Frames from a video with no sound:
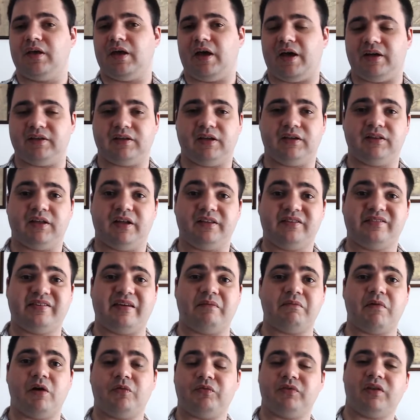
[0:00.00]
I think that
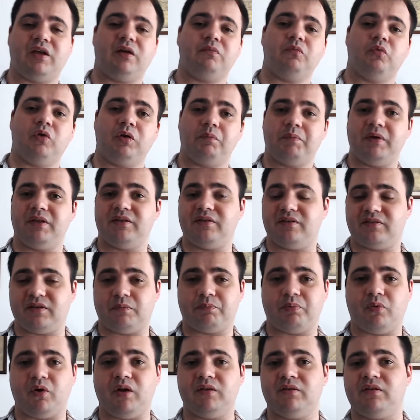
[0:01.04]
some of them will be
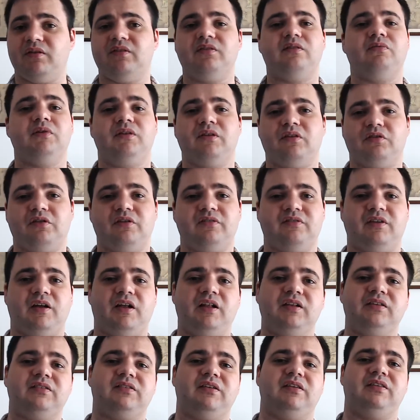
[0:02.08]
disappointed with the
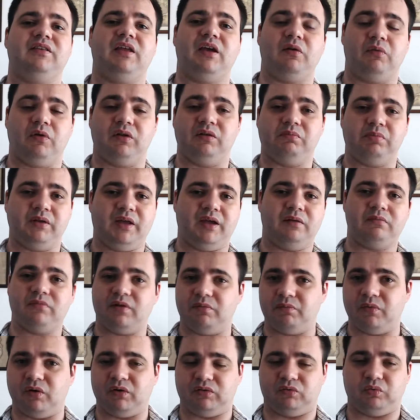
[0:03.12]
results and they will blame
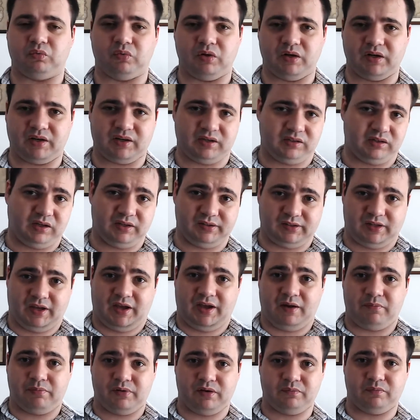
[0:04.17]
remote work and not the
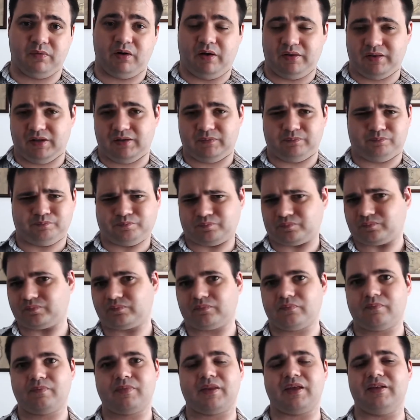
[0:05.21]
hybrid model.
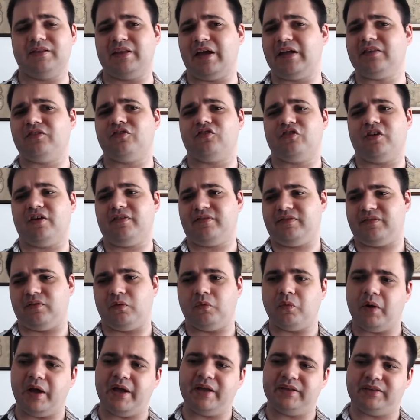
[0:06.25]
That's just the
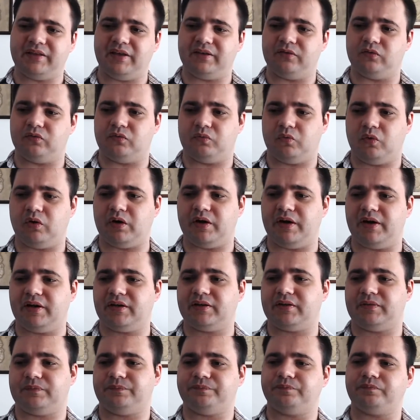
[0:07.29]
way things
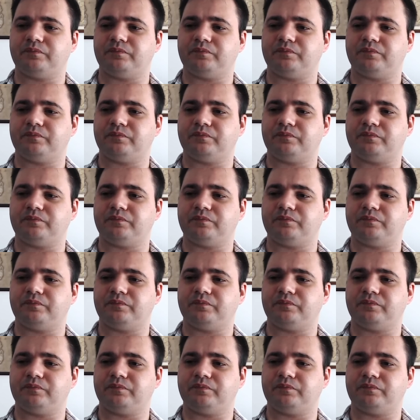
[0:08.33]
work.